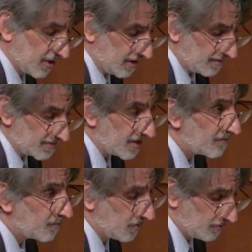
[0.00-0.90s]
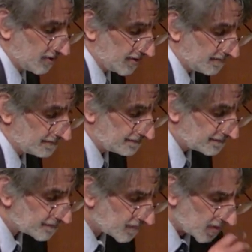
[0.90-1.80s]
had himself quoted.
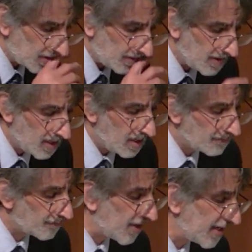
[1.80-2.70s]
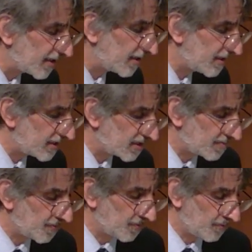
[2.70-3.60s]
Franklin's
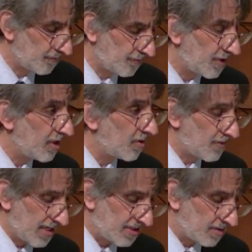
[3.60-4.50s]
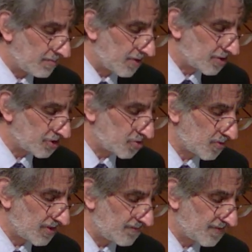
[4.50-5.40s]
spoof ran in the March 25,